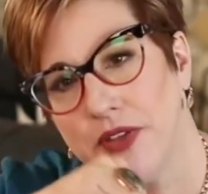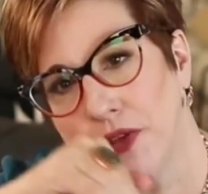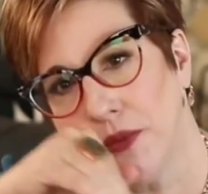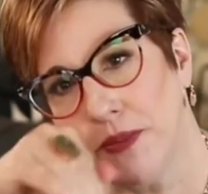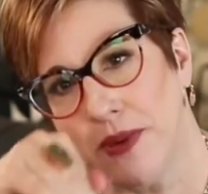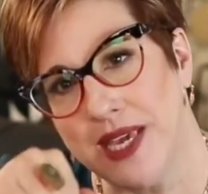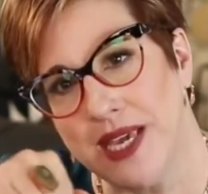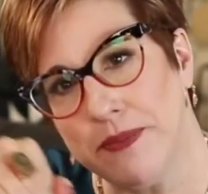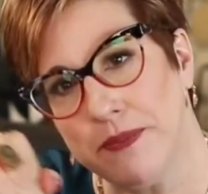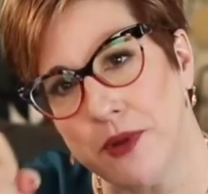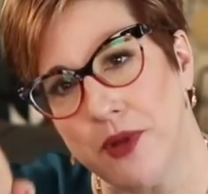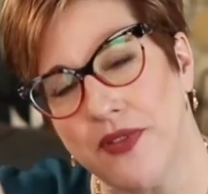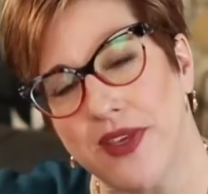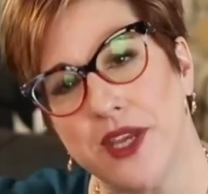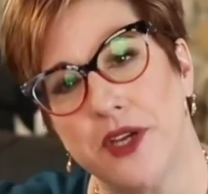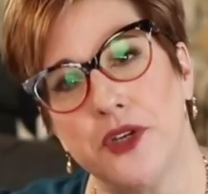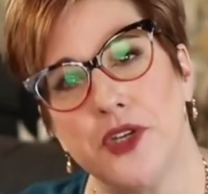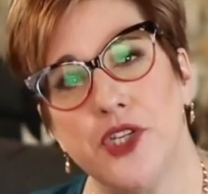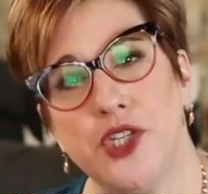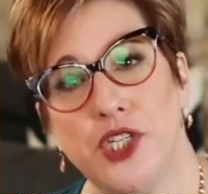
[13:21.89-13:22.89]
You have a
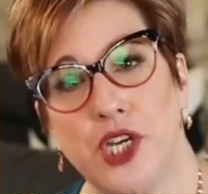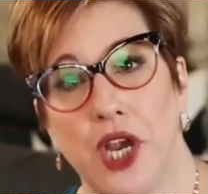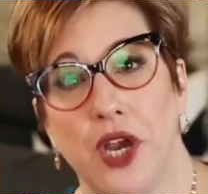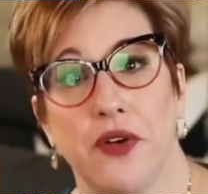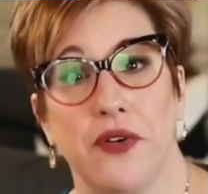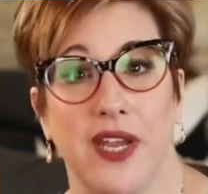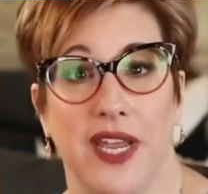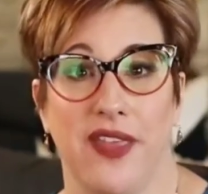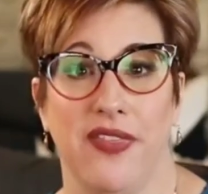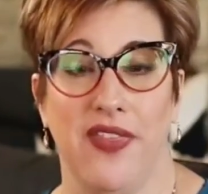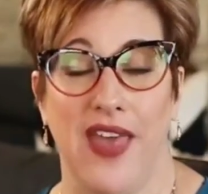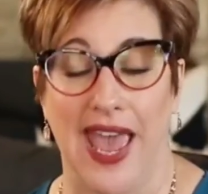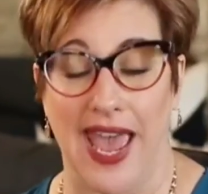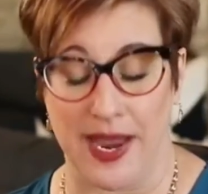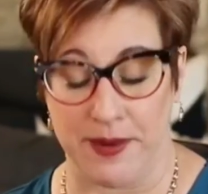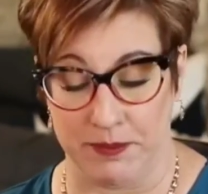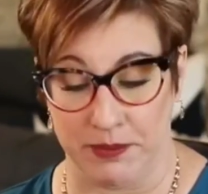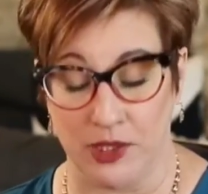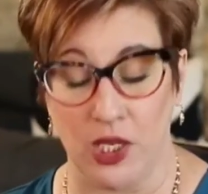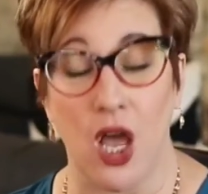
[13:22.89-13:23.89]
lot of other people that you're
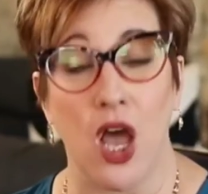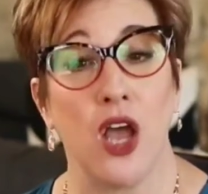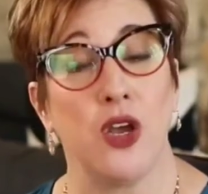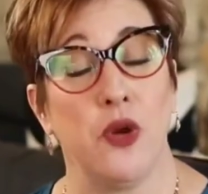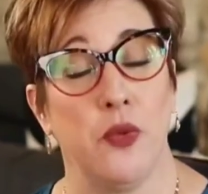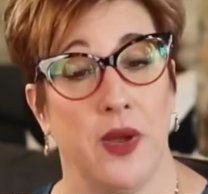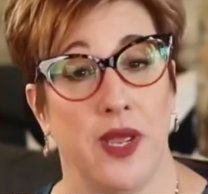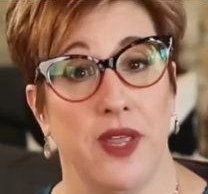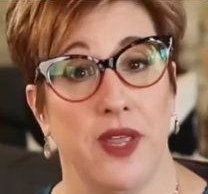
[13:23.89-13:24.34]
sharing